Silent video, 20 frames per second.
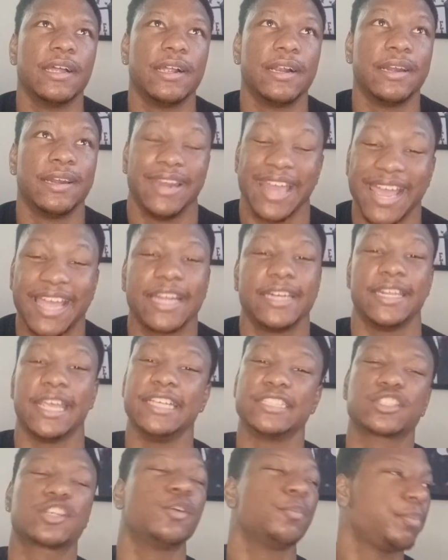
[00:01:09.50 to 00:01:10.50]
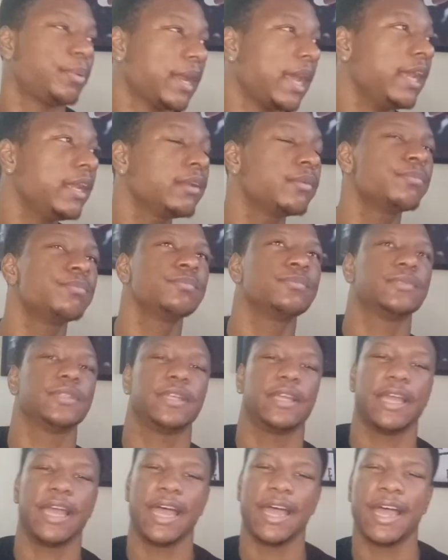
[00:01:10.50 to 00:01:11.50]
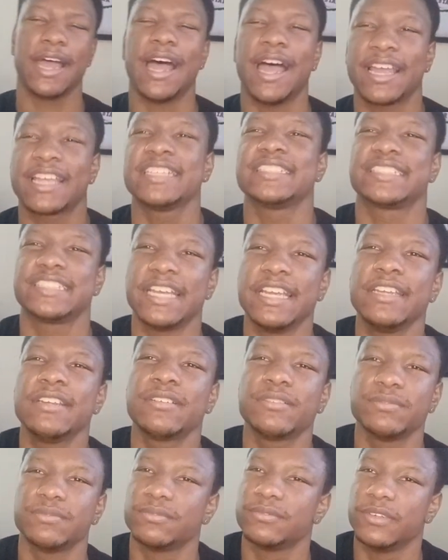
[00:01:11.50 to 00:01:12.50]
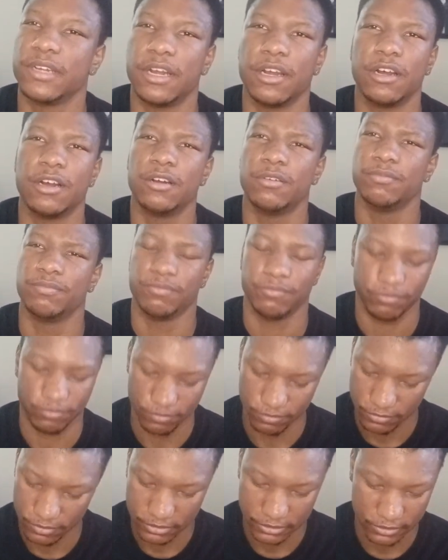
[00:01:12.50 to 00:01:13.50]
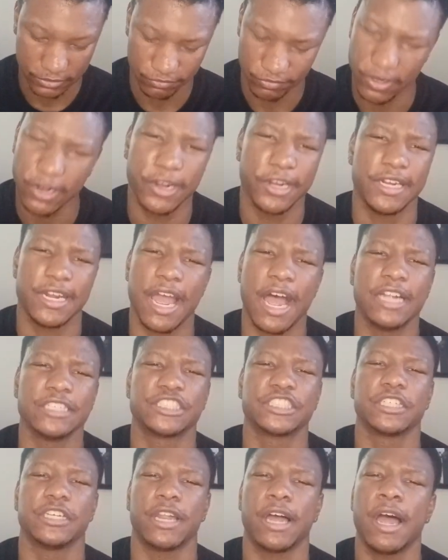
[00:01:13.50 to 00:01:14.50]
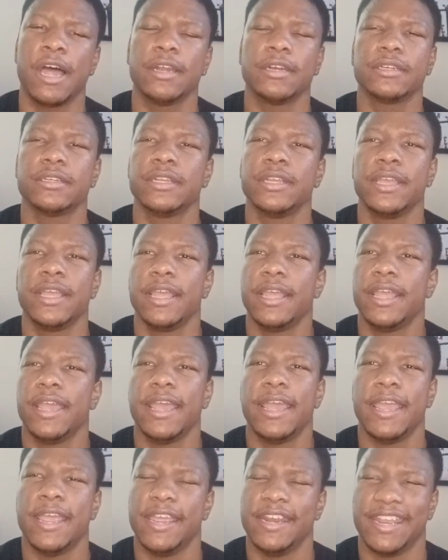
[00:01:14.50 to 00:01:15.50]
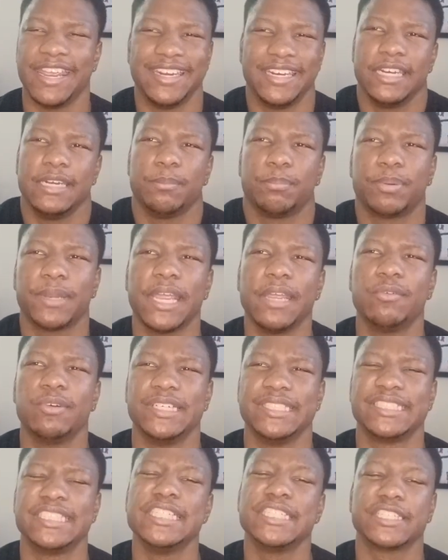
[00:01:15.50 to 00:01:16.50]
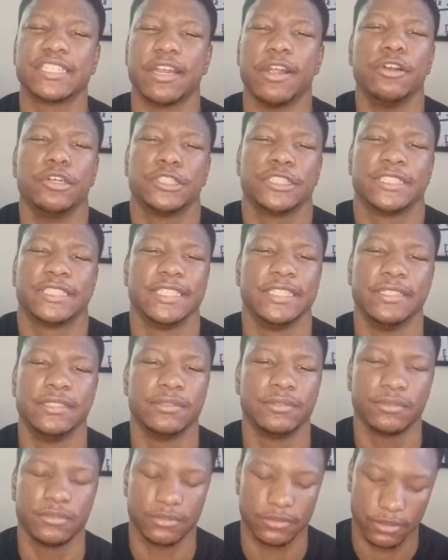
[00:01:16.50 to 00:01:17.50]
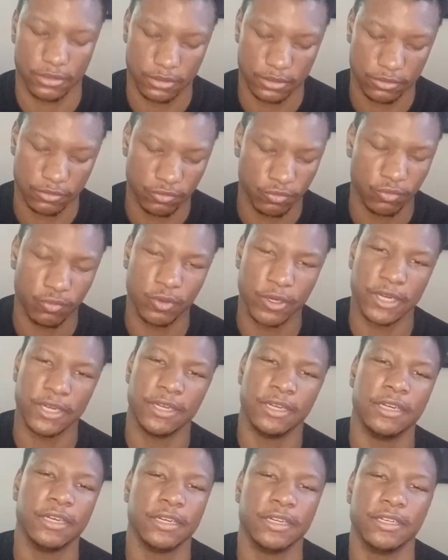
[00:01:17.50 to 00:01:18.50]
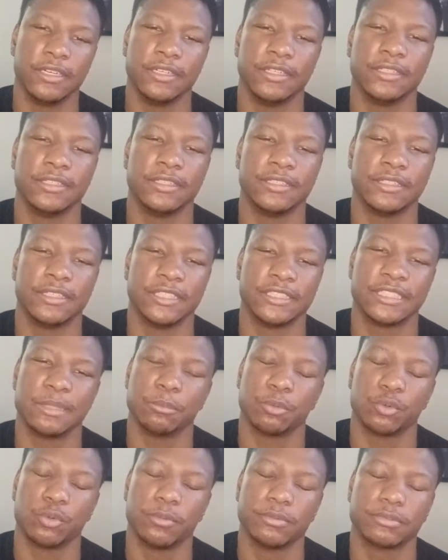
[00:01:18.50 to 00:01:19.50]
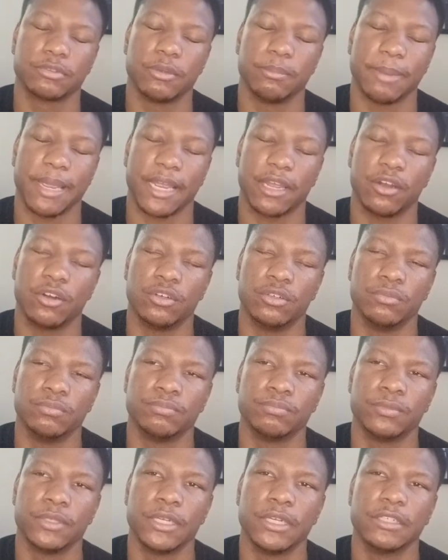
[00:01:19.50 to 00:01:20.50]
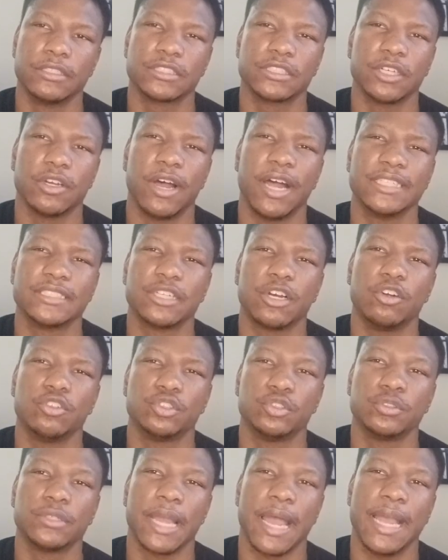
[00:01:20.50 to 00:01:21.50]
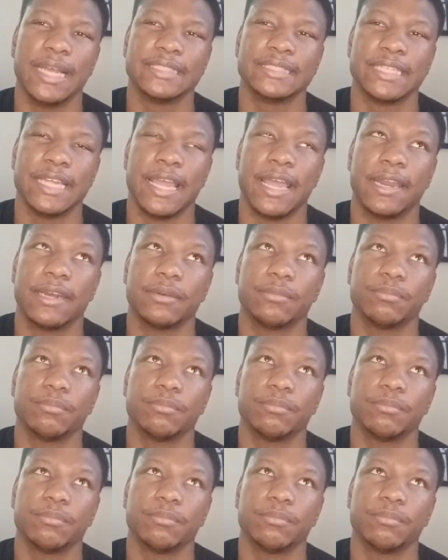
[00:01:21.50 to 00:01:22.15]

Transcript: lackadaisical play, I could say. Very nonchalant, and they didn't play with a sense of urgency when the Timberwolves went back home. So I told you guys that